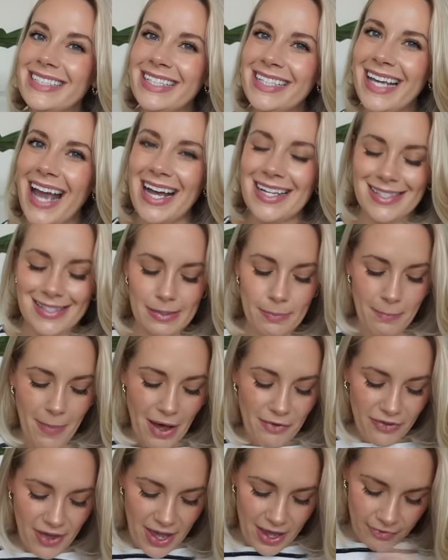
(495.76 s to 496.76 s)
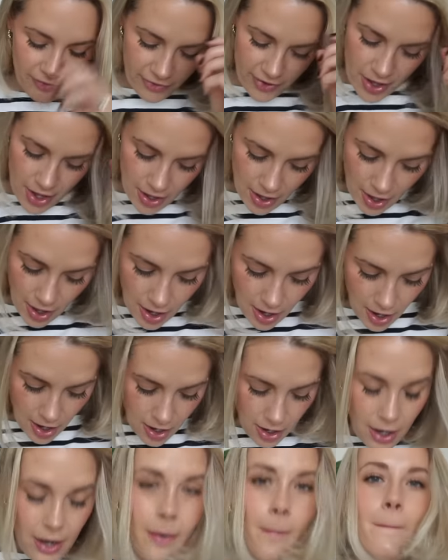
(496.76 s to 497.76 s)
yes, my fave.
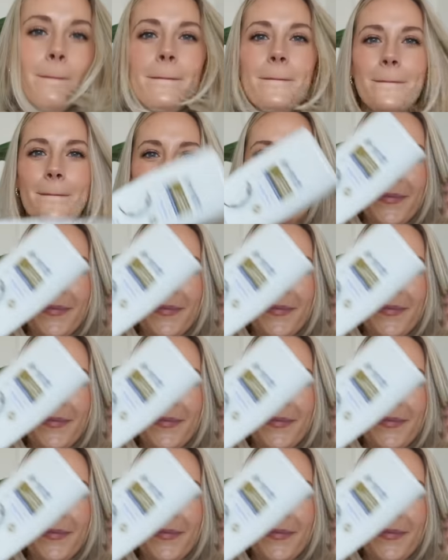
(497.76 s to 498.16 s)
Um,